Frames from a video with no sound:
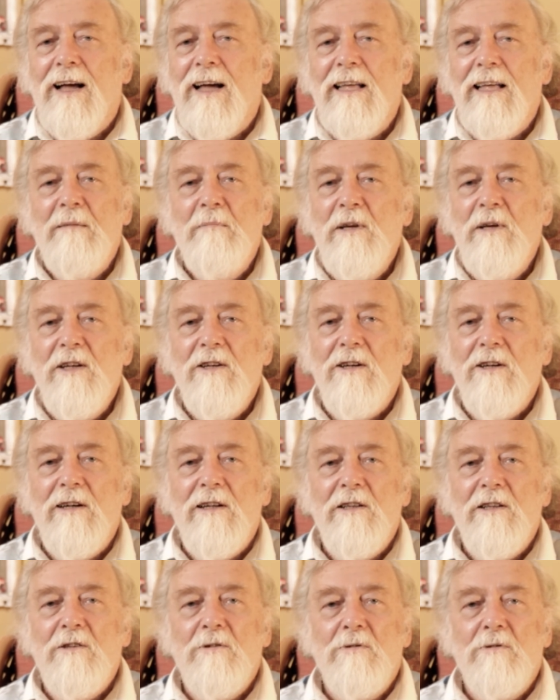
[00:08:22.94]

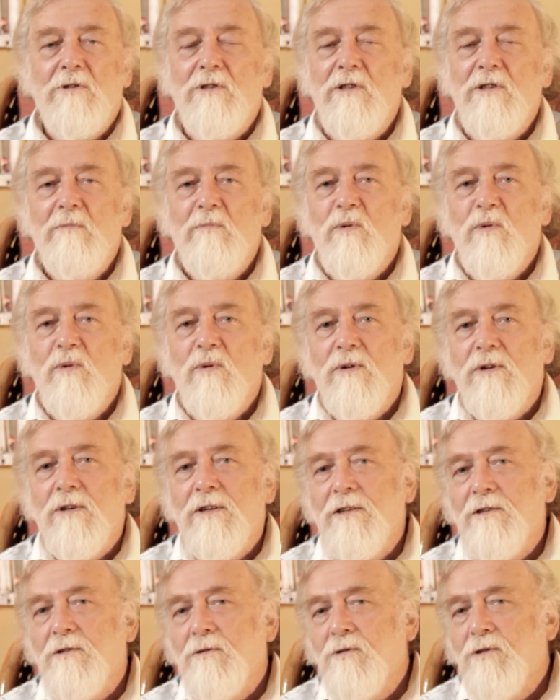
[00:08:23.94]
Immediately you'll see
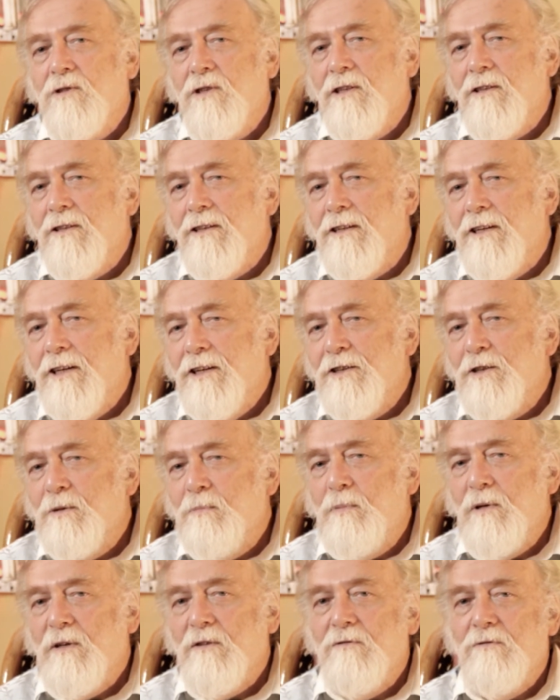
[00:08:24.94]
more. You'll see the
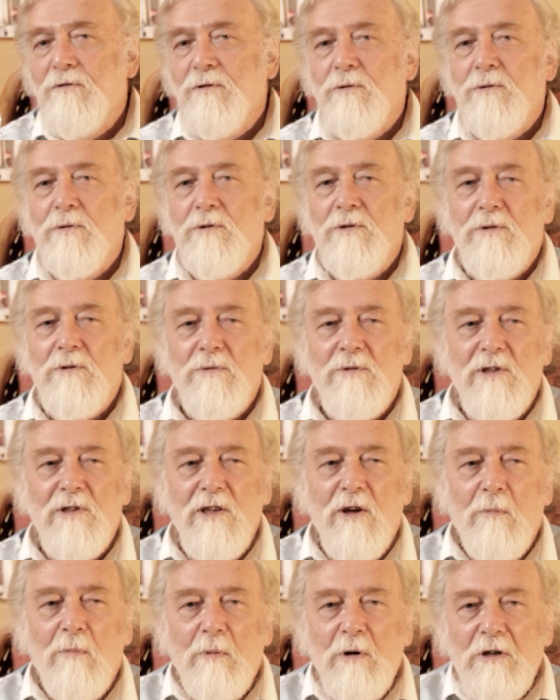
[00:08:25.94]
pitfalls. You'll
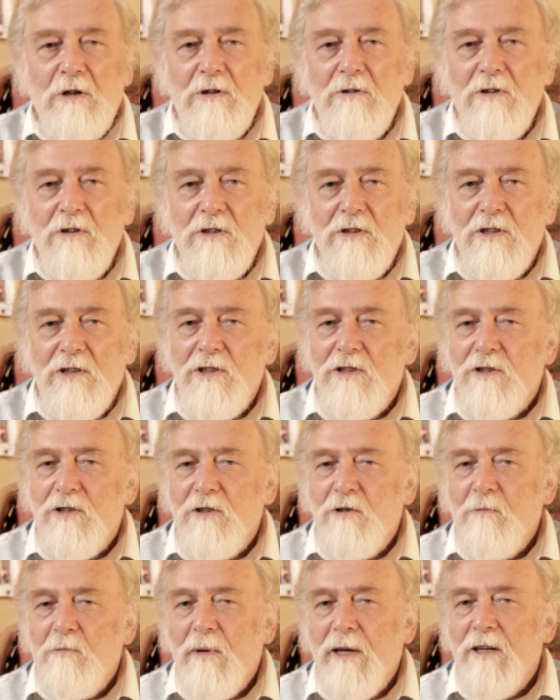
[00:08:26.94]
see opportunities that
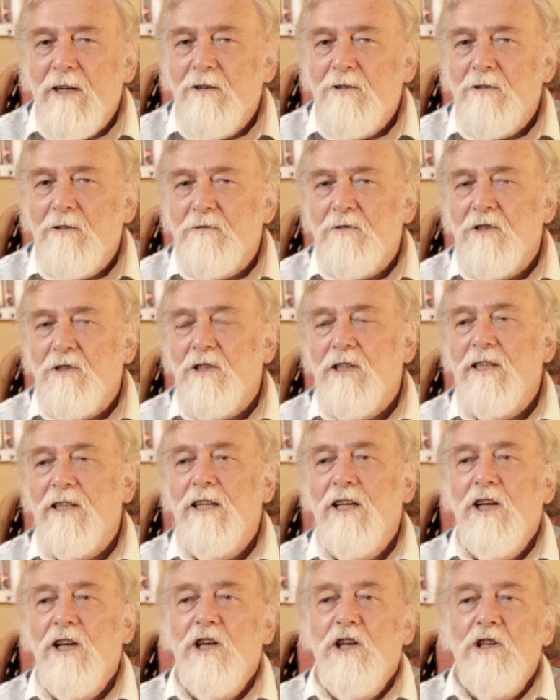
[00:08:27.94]
you may not have seen.
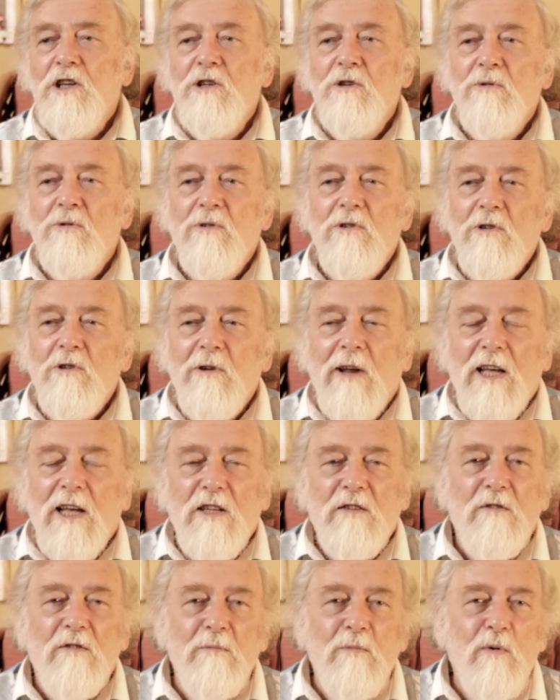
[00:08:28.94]
You'll
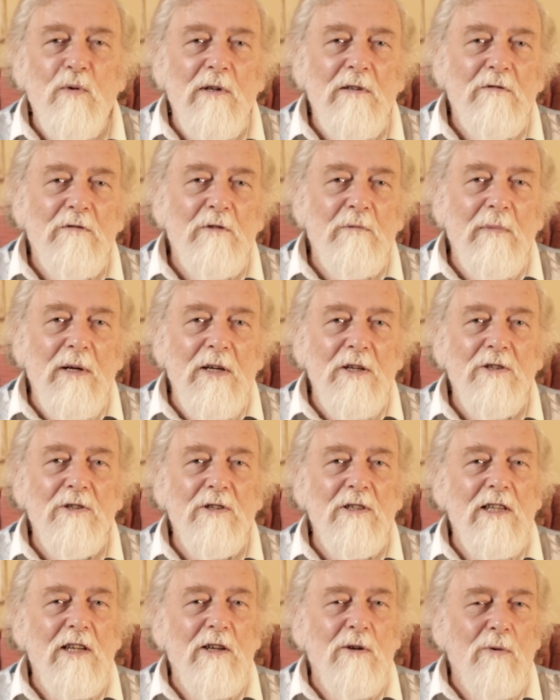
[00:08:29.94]
ask for more
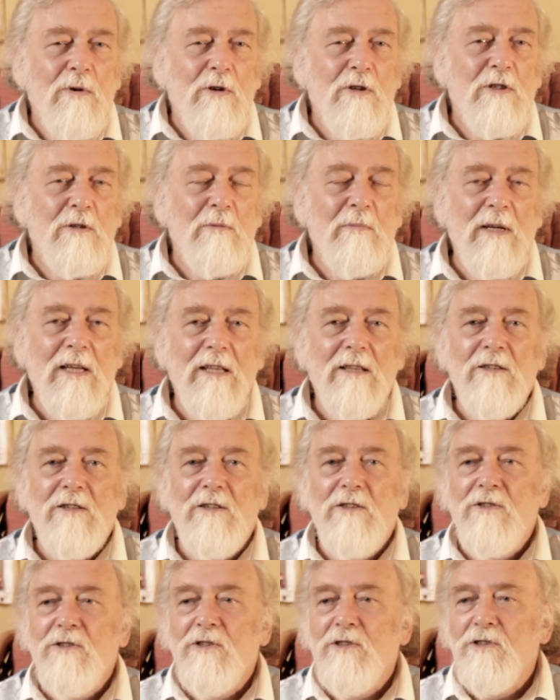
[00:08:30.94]
information in order to make the
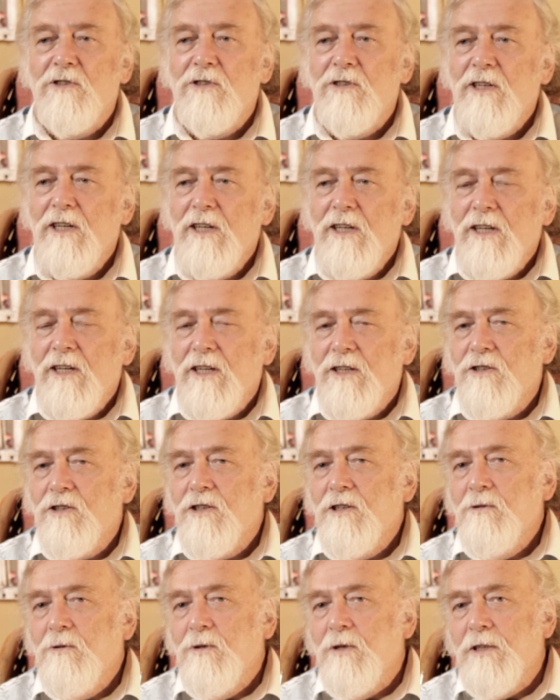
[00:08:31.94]
decision, and
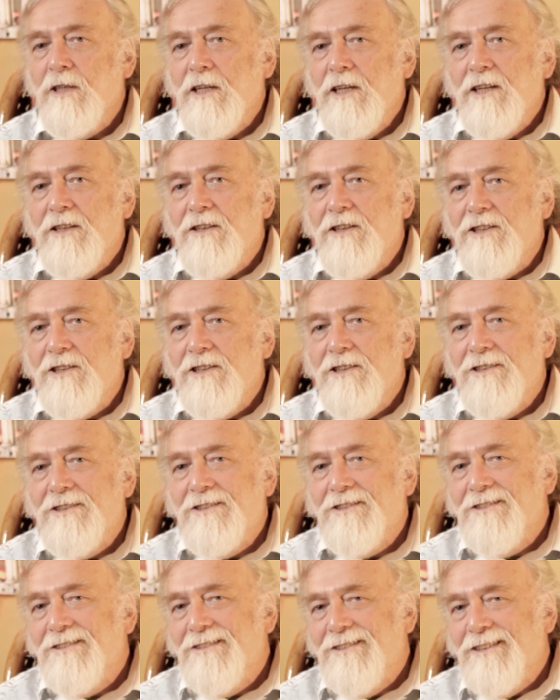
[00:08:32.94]
so on. This
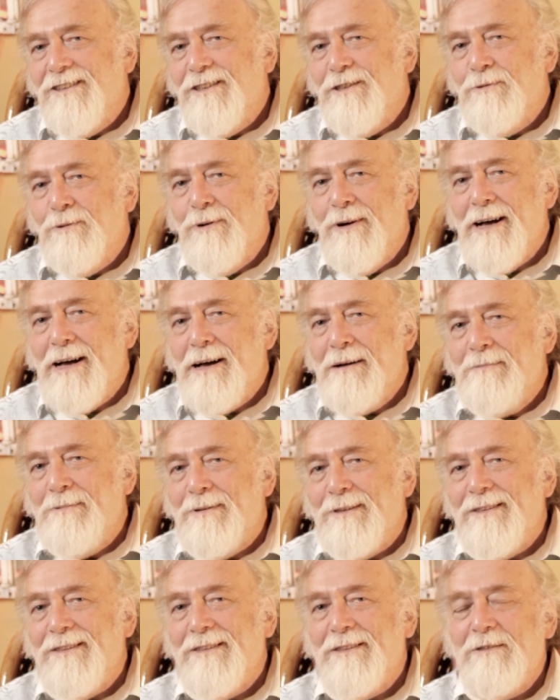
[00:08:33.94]
is what
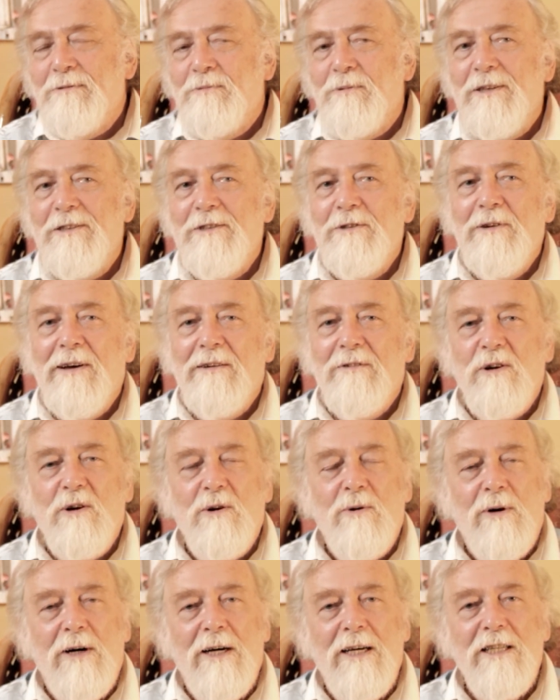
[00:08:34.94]
happens when you have a
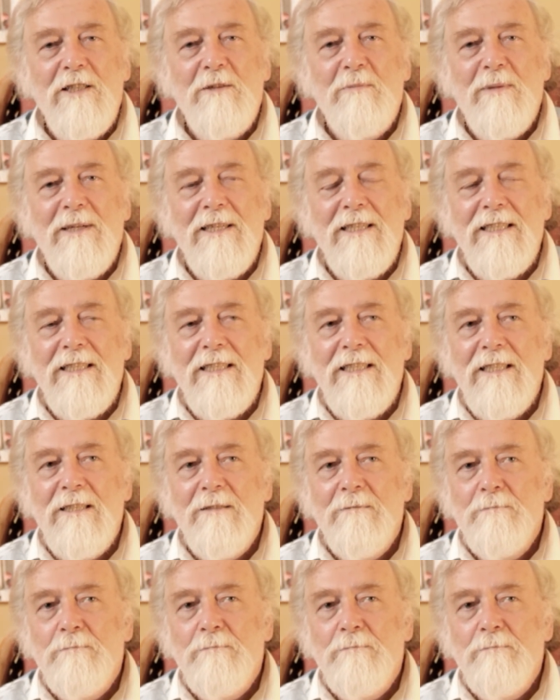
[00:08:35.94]
quiet mind.